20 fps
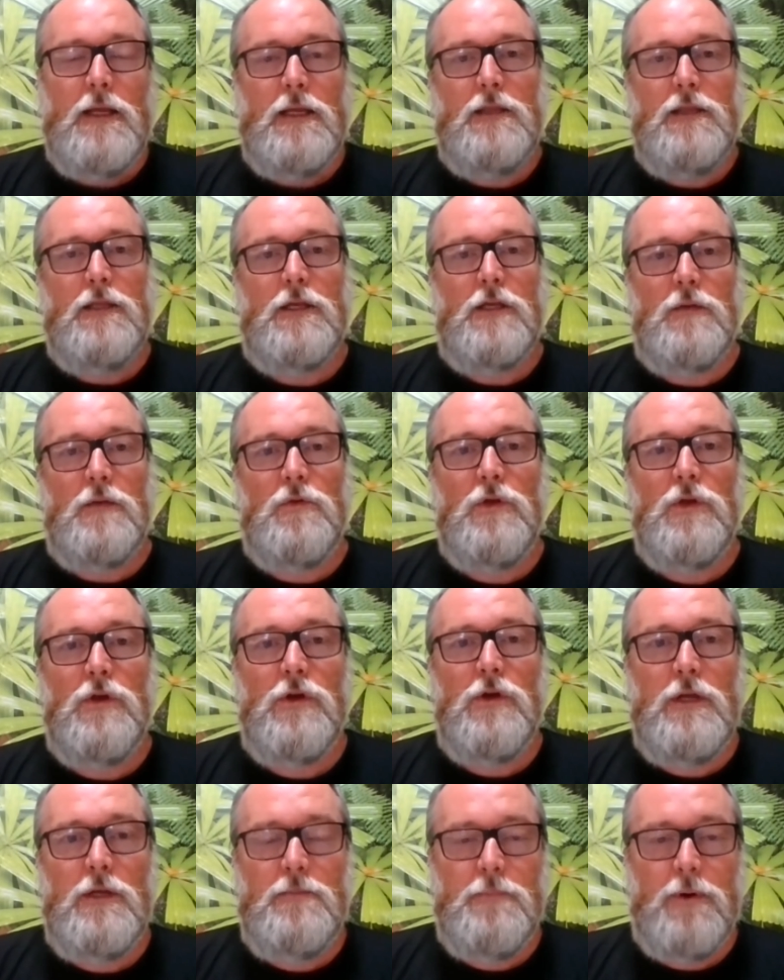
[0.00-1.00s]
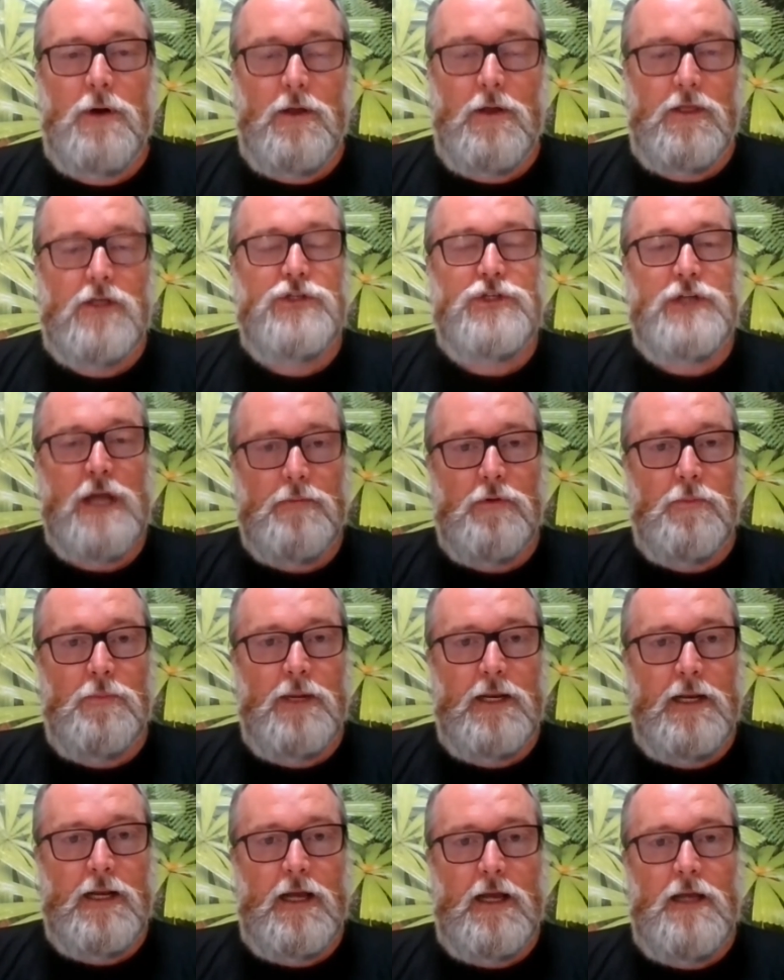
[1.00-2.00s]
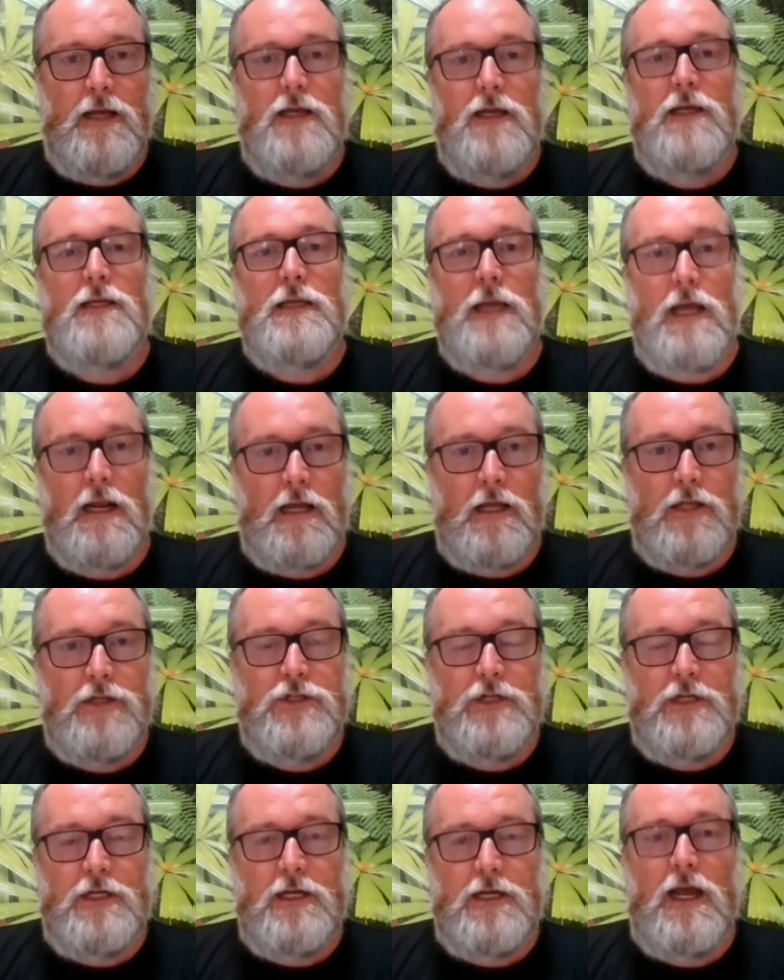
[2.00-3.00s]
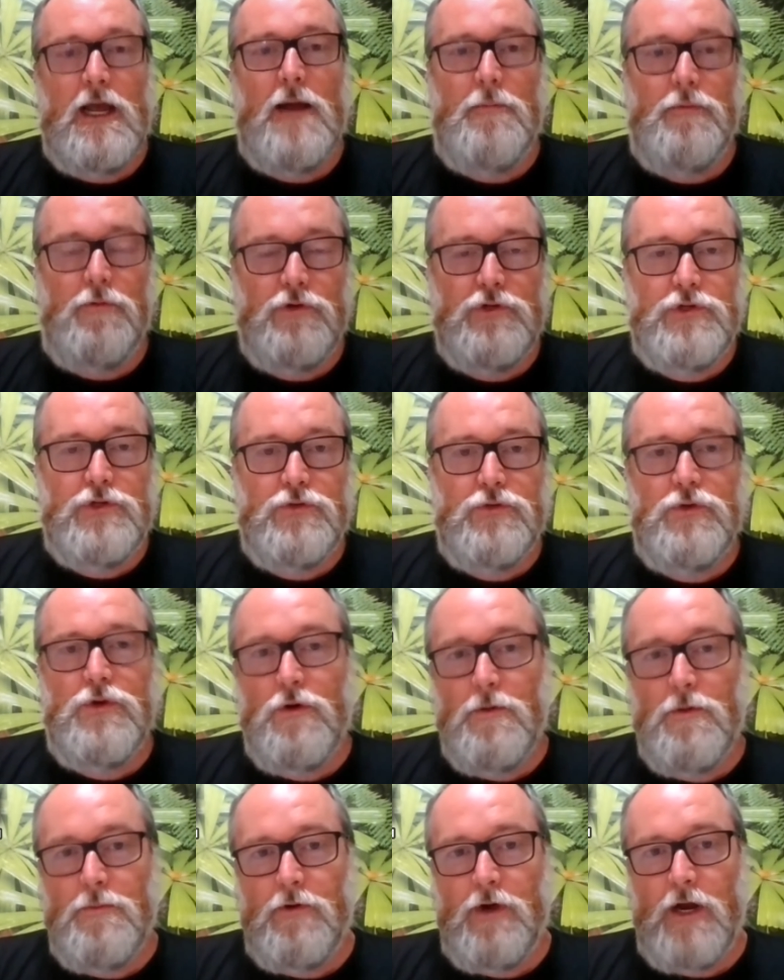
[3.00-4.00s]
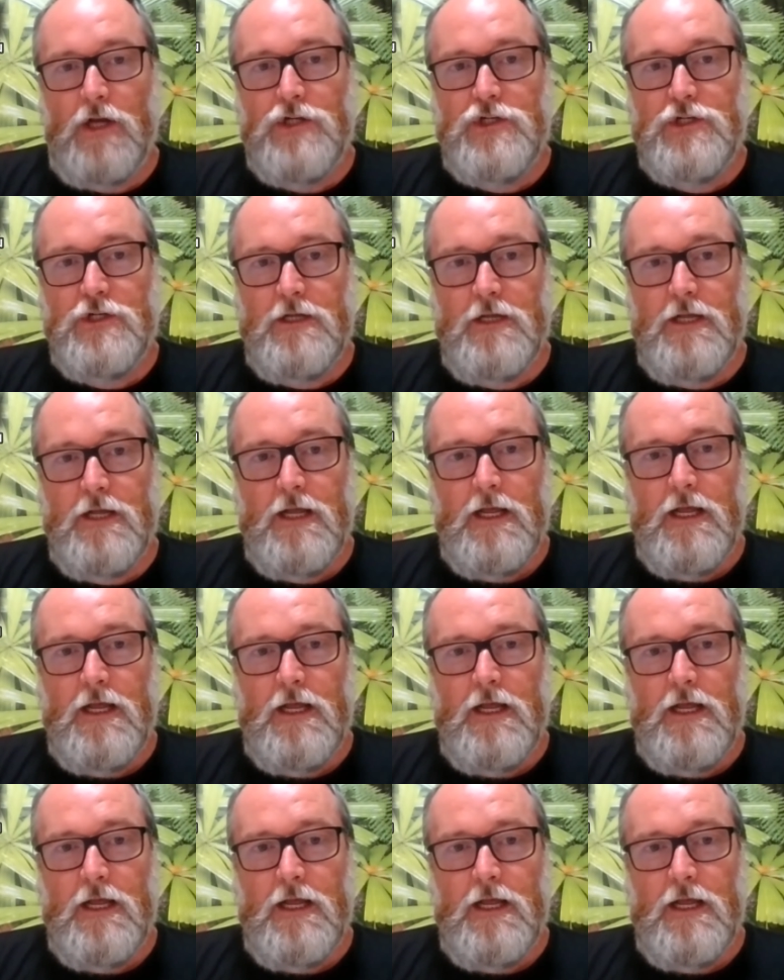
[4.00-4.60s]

in the community by the Jabalbina Yalanji Aboriginal Corporation,